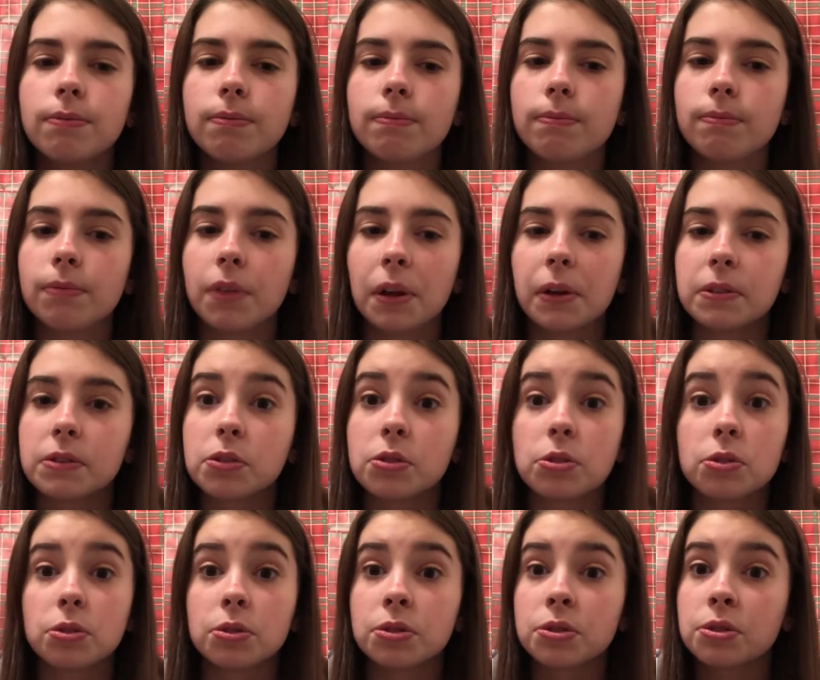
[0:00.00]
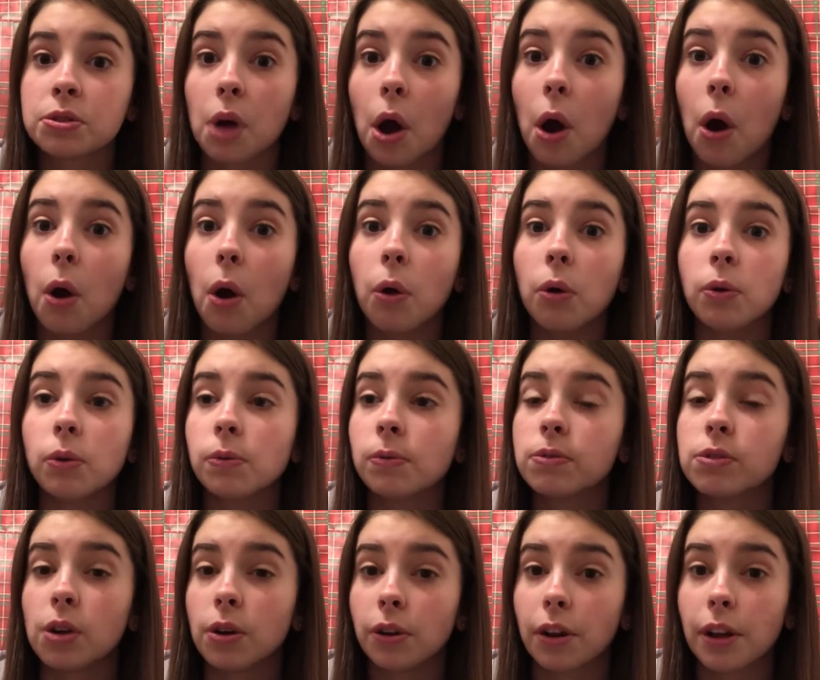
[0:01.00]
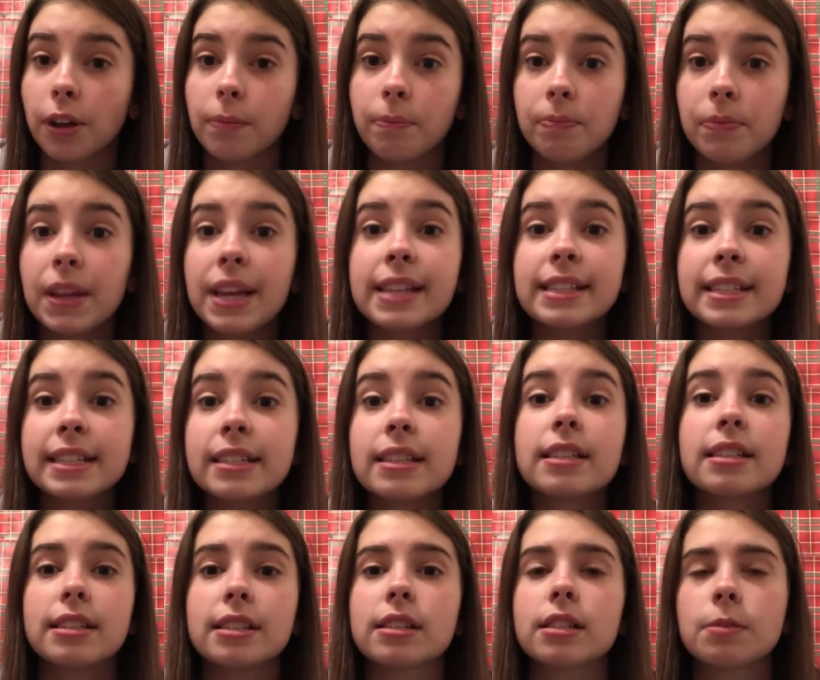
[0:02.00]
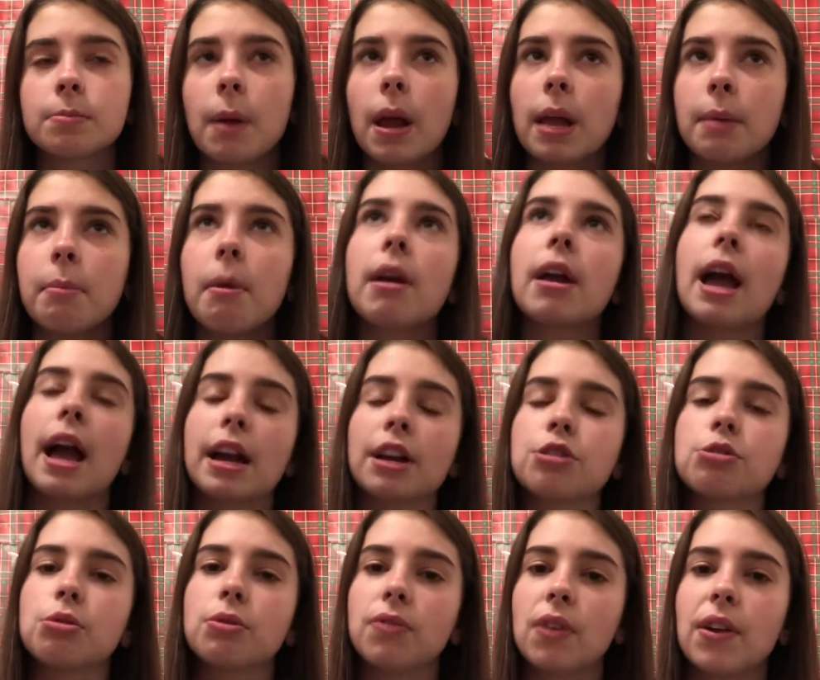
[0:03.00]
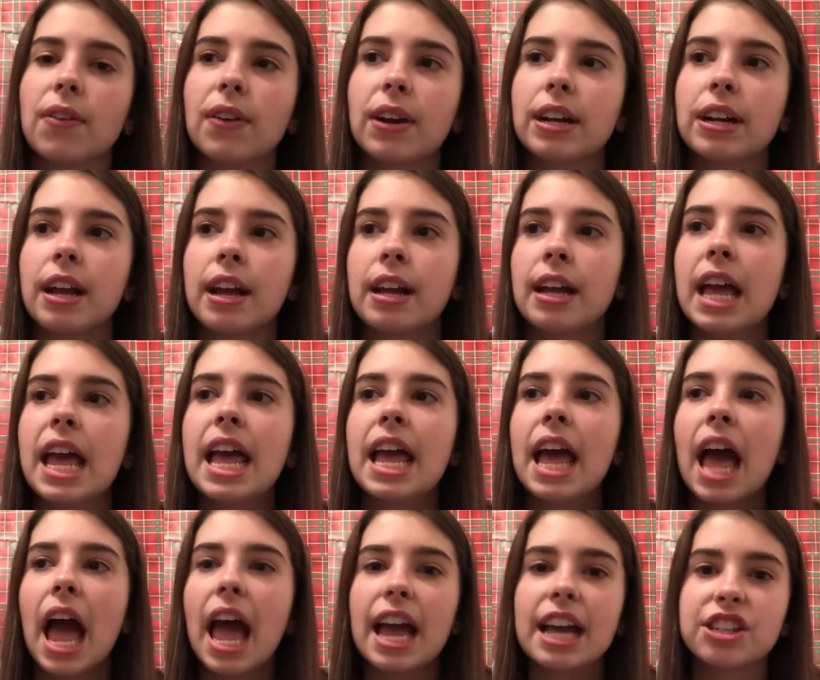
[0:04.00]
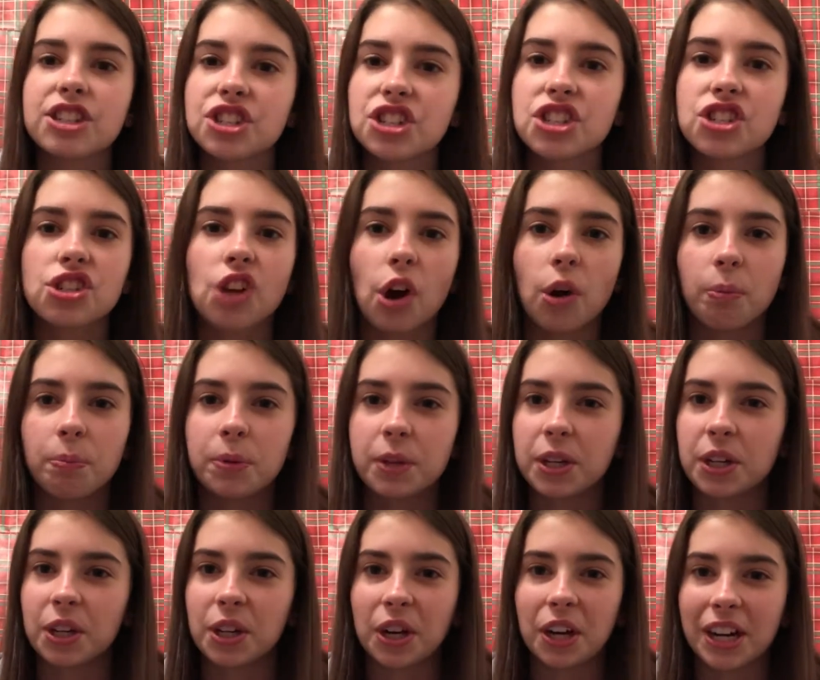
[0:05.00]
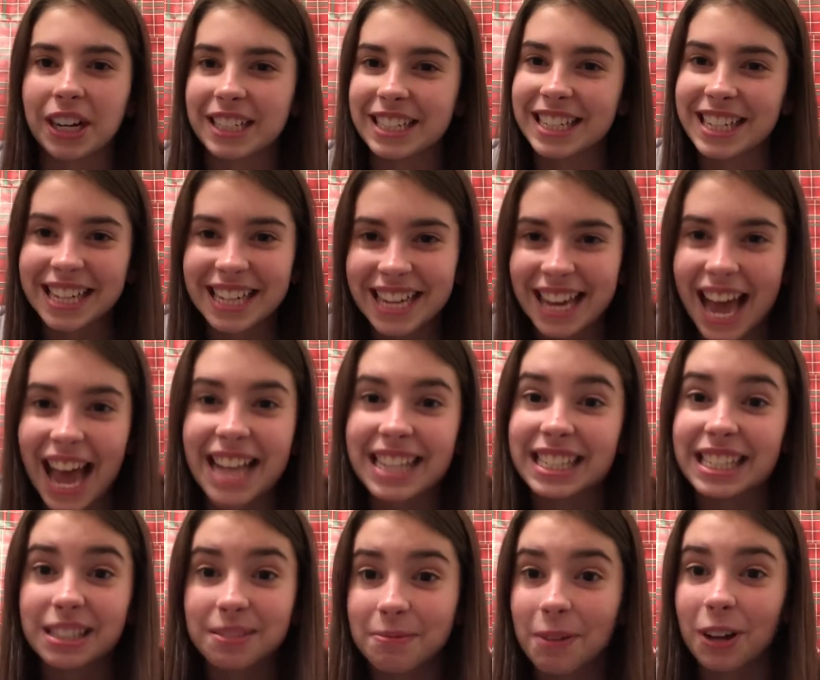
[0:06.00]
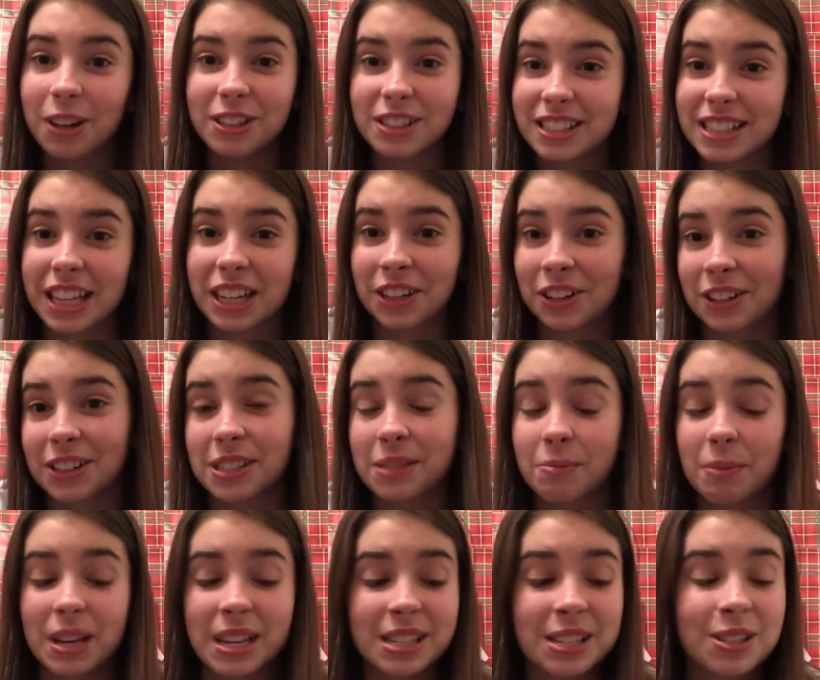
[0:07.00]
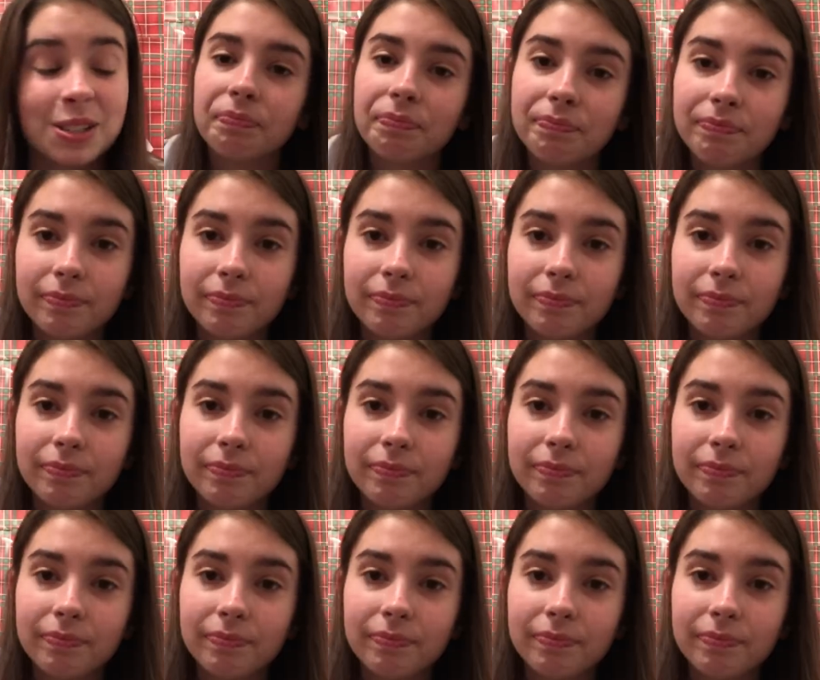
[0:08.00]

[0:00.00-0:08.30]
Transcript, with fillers: those. Those are so good. 'Tis the Season's probably my actual favorite. It's just so pure and smells like Christmas.